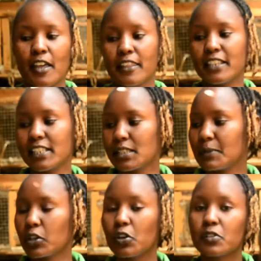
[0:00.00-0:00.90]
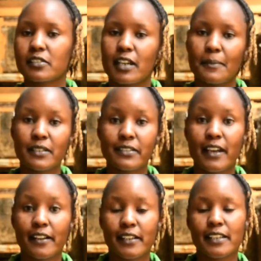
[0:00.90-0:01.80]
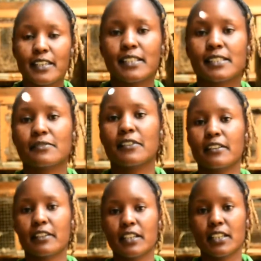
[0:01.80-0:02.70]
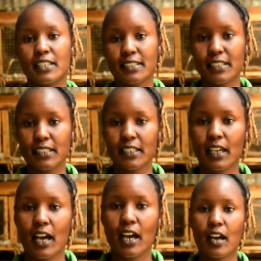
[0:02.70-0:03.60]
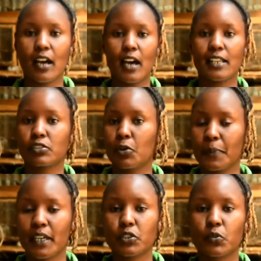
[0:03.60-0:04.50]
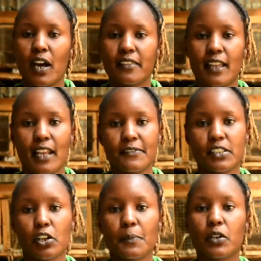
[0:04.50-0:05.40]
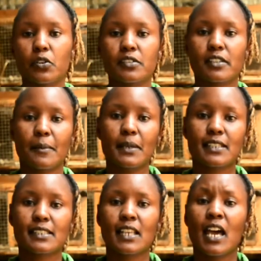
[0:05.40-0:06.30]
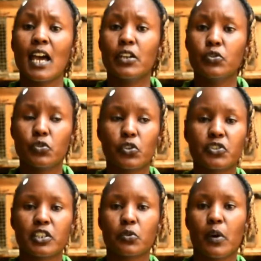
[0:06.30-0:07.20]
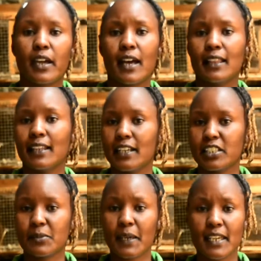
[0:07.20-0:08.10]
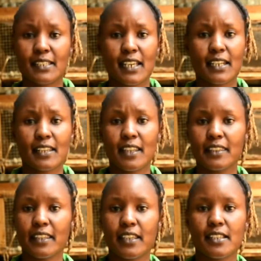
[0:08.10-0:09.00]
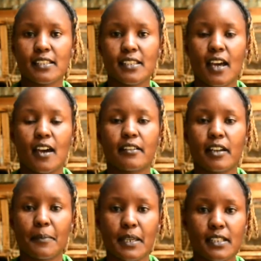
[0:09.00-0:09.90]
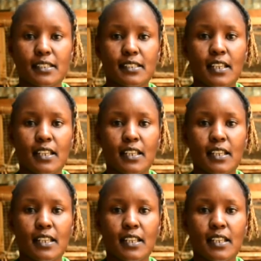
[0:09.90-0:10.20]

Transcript: This is because rabbit rearing is very easy as compared to other livestock, because rabbits do not require large space. Another thing is rabbits,